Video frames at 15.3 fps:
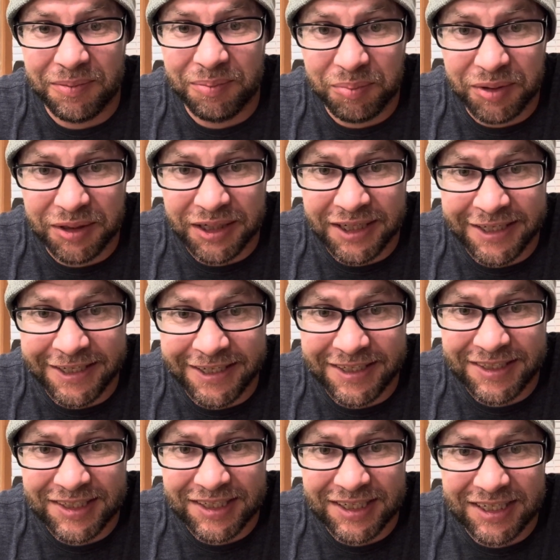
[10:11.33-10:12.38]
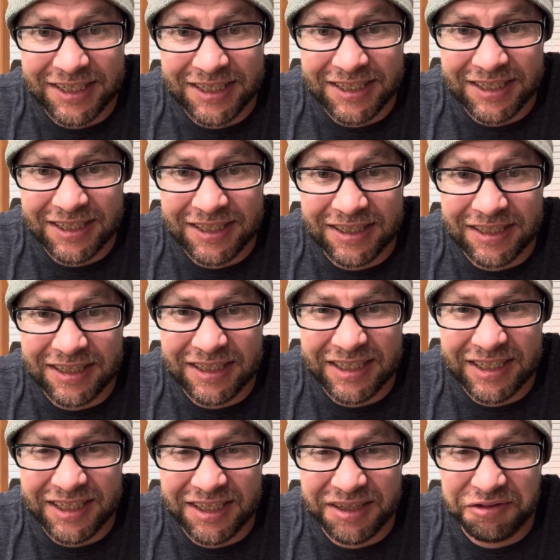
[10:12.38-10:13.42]
but
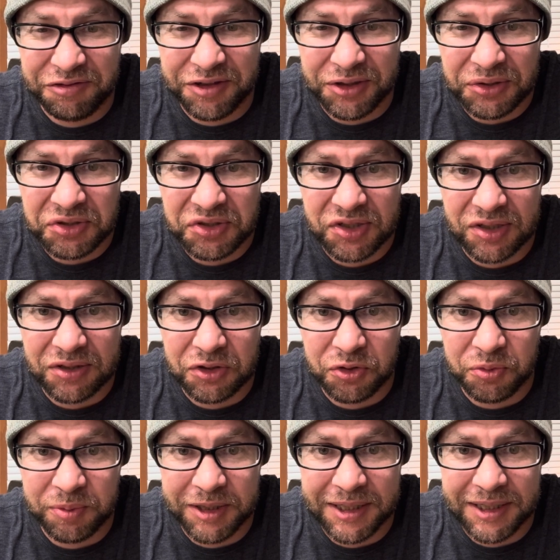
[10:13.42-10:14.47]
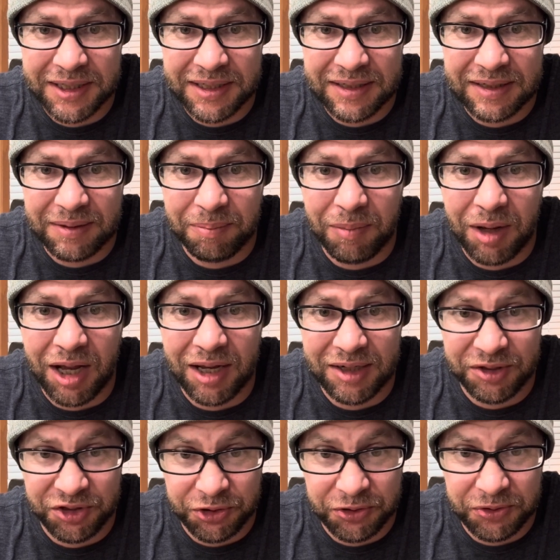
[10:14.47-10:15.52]
it feels a little bit
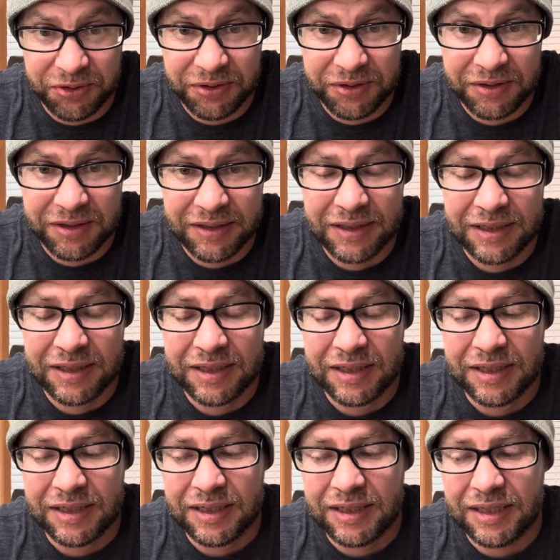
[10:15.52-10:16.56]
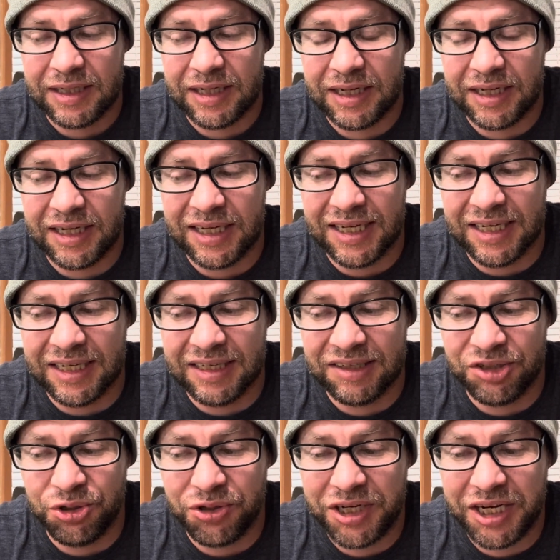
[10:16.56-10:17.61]
monotone,
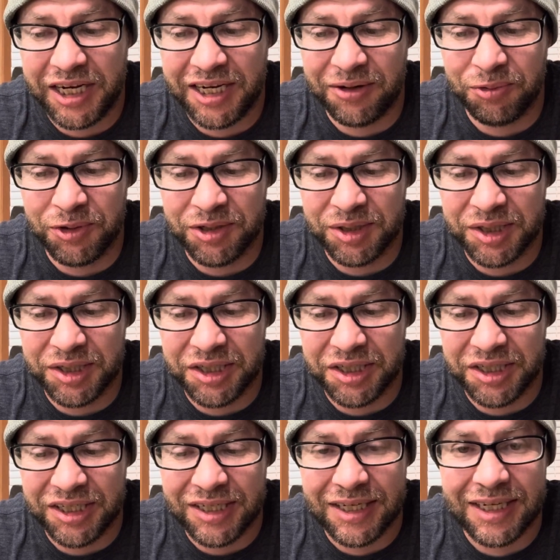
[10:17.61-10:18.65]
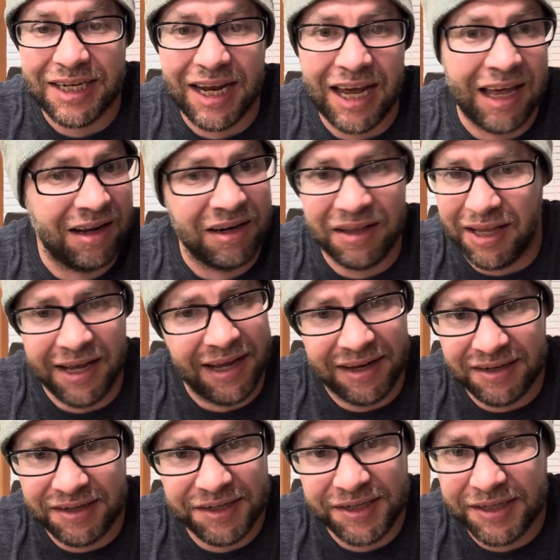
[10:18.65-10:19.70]
and you can't really get out of that,
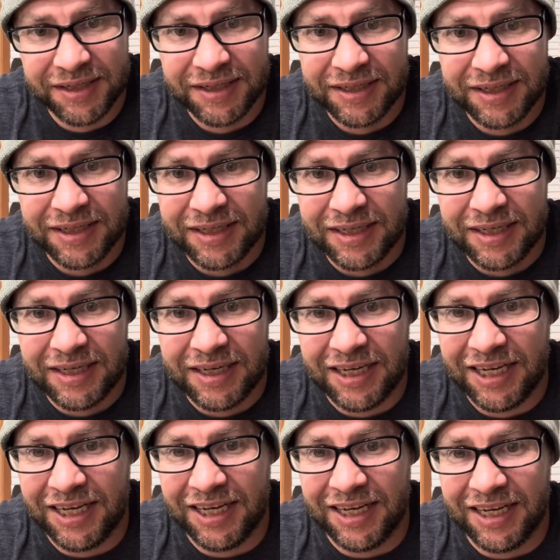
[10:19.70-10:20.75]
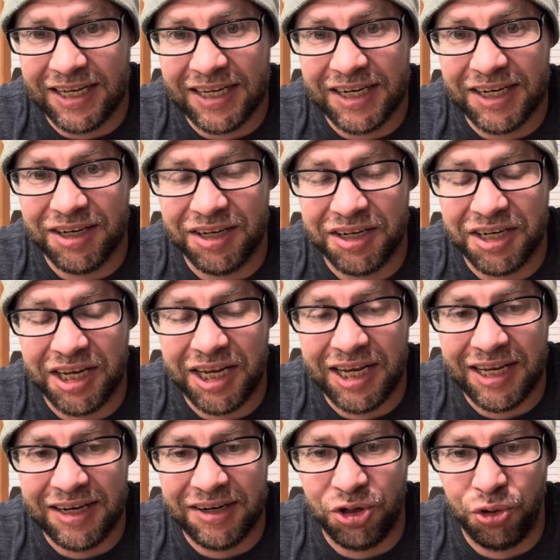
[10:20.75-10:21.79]
and
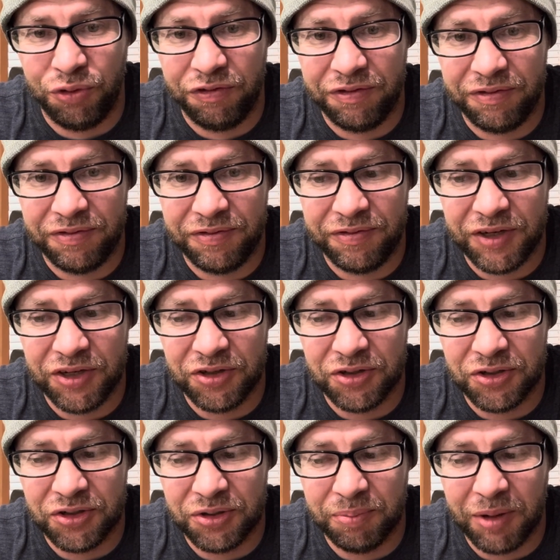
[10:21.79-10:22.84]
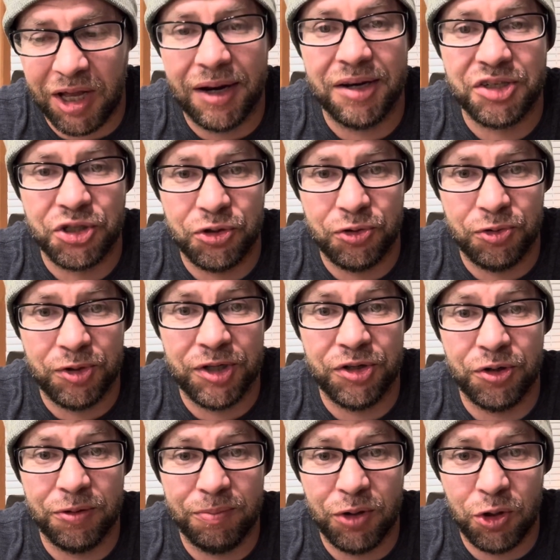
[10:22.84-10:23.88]
you feel monotone in
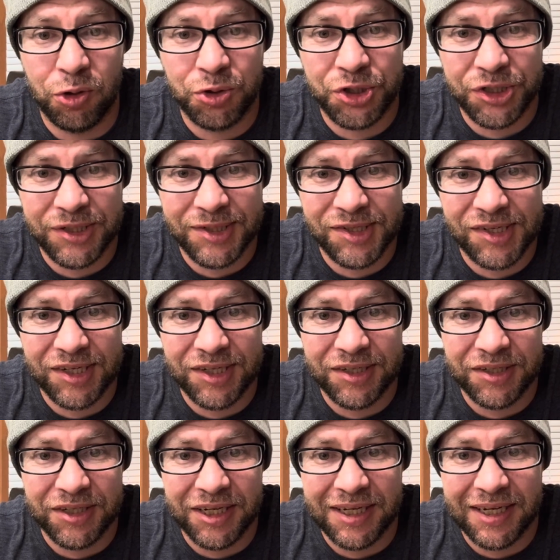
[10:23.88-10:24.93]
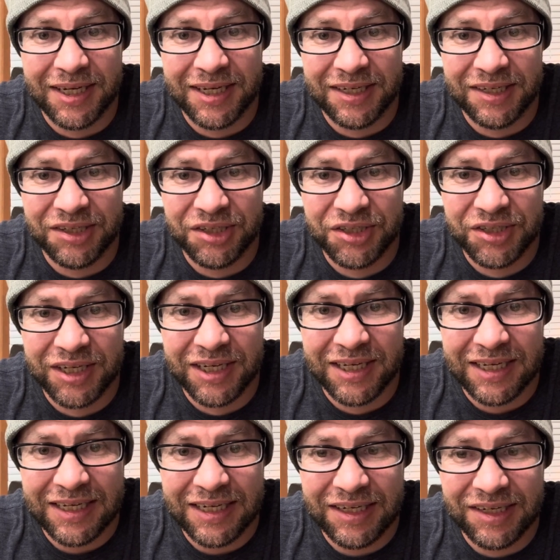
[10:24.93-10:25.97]
your emotions,
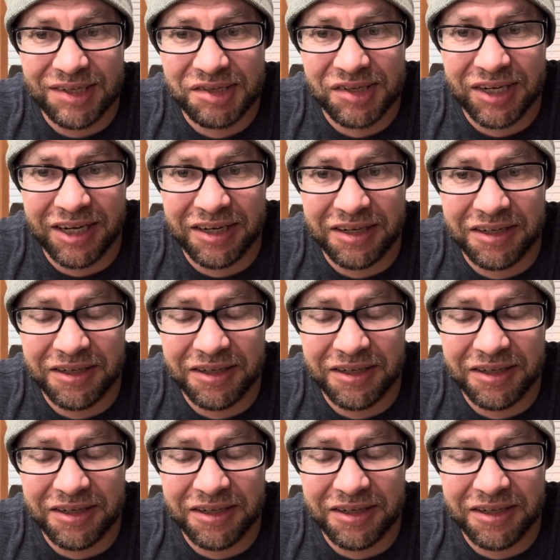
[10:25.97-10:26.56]
and it's like